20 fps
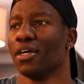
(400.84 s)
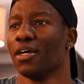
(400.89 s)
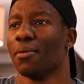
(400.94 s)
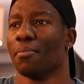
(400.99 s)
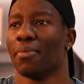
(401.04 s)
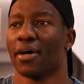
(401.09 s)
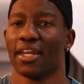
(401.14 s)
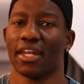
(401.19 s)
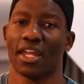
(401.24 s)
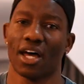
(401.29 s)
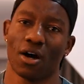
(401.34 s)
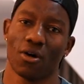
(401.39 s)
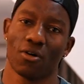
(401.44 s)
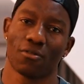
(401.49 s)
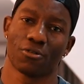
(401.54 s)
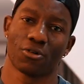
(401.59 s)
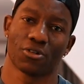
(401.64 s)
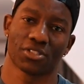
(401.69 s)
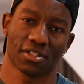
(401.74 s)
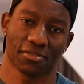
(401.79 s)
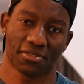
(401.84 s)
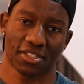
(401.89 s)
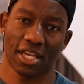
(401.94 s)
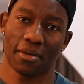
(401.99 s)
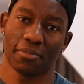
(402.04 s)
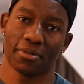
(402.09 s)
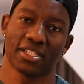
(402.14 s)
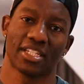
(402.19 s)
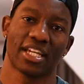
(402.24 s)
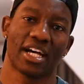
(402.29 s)
But now, of course, I've
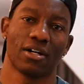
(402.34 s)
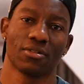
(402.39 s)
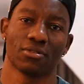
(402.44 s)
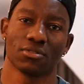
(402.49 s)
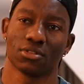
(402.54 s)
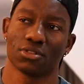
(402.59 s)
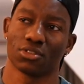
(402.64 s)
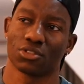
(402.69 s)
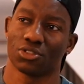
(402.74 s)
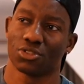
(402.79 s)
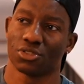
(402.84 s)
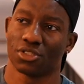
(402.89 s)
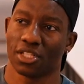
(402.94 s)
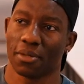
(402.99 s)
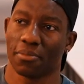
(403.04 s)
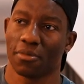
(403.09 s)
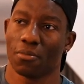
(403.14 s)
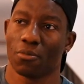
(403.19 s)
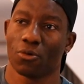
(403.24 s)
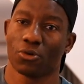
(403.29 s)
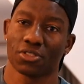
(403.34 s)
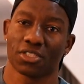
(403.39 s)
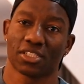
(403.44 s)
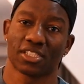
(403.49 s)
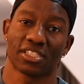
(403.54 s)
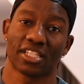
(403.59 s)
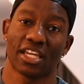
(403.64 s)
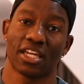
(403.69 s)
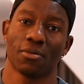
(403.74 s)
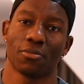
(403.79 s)
tapered down to something more
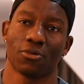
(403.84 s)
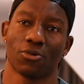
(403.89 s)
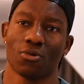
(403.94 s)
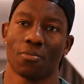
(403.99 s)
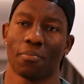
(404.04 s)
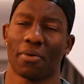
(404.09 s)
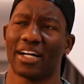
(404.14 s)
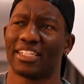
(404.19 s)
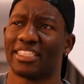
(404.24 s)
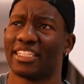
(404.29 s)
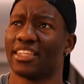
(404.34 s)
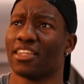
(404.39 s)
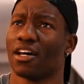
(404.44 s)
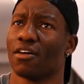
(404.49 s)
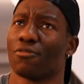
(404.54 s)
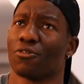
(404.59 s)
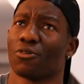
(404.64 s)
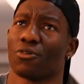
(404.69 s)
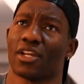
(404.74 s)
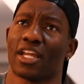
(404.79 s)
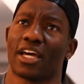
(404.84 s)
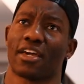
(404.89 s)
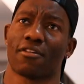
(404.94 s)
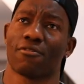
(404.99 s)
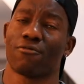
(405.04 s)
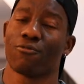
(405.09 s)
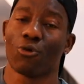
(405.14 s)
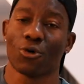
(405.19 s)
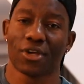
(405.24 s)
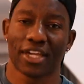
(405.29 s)
sustainable. But I did that for like
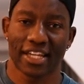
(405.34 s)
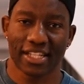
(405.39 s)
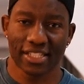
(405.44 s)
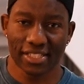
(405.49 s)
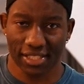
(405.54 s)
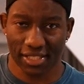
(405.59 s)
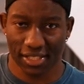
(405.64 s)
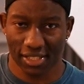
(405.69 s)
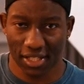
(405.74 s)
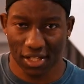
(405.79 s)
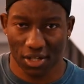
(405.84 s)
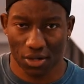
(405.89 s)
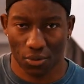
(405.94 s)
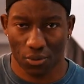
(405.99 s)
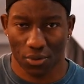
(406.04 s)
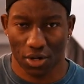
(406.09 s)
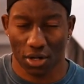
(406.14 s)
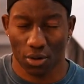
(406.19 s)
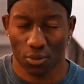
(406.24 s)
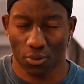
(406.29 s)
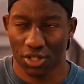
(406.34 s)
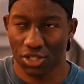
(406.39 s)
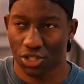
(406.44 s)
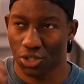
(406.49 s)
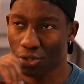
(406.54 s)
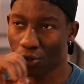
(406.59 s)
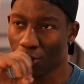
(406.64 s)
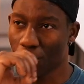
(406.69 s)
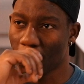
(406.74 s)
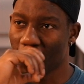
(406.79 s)
4 years when I went
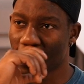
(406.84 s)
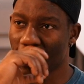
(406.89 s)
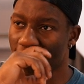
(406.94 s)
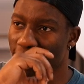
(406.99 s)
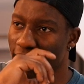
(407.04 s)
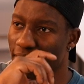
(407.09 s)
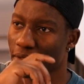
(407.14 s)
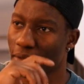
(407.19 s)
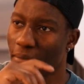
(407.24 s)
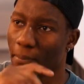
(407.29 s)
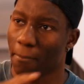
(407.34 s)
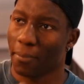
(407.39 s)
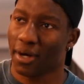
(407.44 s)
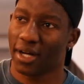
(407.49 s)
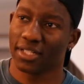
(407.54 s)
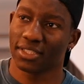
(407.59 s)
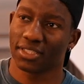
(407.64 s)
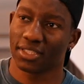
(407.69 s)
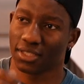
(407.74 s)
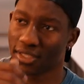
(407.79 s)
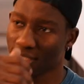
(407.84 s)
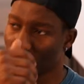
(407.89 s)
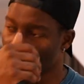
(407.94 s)
to uni. But